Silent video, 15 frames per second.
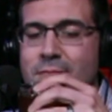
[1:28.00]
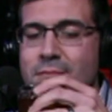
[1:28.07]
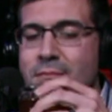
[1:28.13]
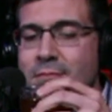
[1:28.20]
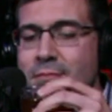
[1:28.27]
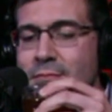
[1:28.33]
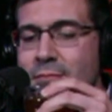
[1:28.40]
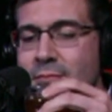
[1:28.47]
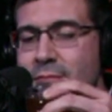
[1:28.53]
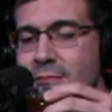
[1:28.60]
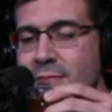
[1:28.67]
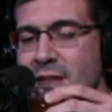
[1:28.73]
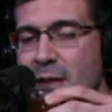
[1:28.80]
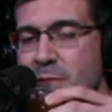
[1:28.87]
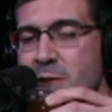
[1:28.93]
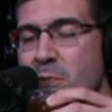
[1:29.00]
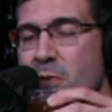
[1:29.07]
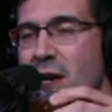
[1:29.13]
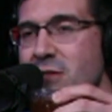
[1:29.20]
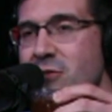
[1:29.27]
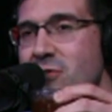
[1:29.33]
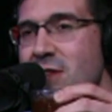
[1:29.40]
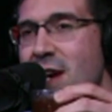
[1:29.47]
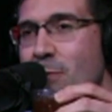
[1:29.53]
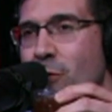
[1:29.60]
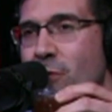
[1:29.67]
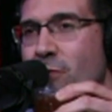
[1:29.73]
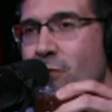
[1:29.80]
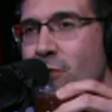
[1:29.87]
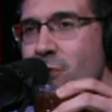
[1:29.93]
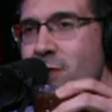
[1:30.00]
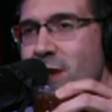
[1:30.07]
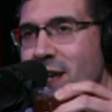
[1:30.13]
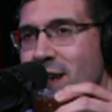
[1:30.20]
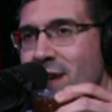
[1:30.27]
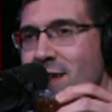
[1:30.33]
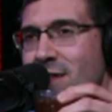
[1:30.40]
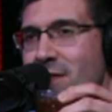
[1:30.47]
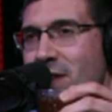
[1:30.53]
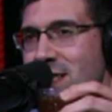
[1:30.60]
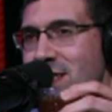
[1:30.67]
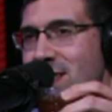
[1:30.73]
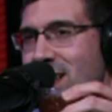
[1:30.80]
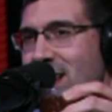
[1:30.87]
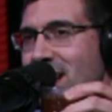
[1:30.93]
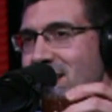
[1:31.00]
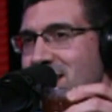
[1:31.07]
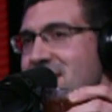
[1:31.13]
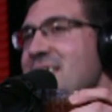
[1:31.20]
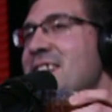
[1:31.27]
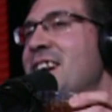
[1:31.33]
I'm surprised there's not more fruit in it, if that's the case.